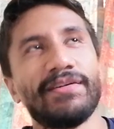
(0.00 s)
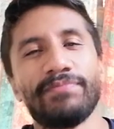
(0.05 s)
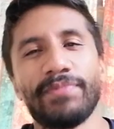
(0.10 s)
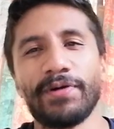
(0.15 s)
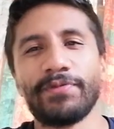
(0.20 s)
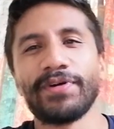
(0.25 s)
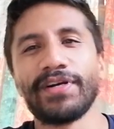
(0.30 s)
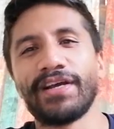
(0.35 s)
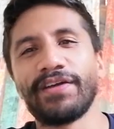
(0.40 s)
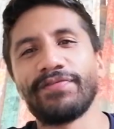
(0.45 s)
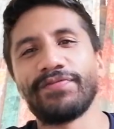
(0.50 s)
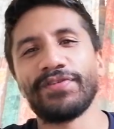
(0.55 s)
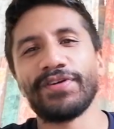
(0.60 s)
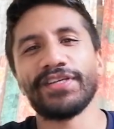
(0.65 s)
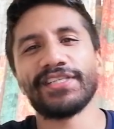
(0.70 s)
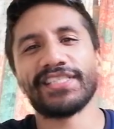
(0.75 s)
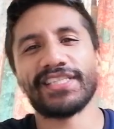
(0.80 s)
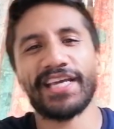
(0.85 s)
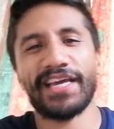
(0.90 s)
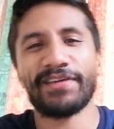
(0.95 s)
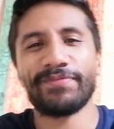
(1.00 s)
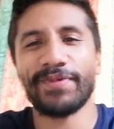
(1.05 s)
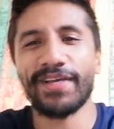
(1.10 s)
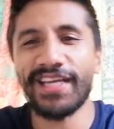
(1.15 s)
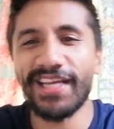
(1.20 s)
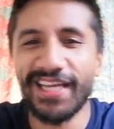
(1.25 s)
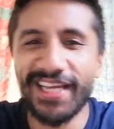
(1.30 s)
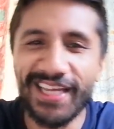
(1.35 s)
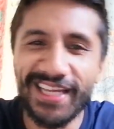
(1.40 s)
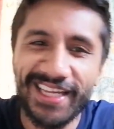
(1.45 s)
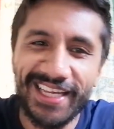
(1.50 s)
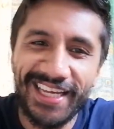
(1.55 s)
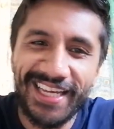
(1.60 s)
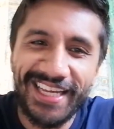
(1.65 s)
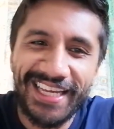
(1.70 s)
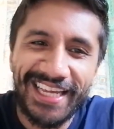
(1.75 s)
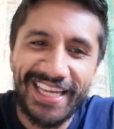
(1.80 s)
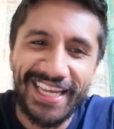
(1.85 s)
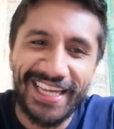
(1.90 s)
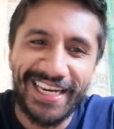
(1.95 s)
But when I first came here
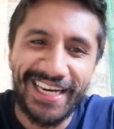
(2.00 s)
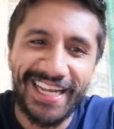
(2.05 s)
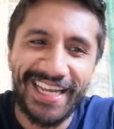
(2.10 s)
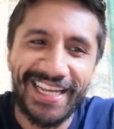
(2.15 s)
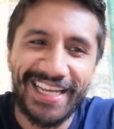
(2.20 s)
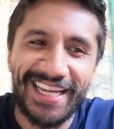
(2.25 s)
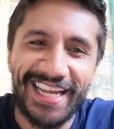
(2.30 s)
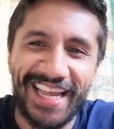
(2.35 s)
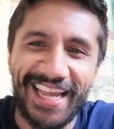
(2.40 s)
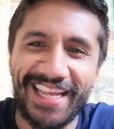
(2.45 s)
and I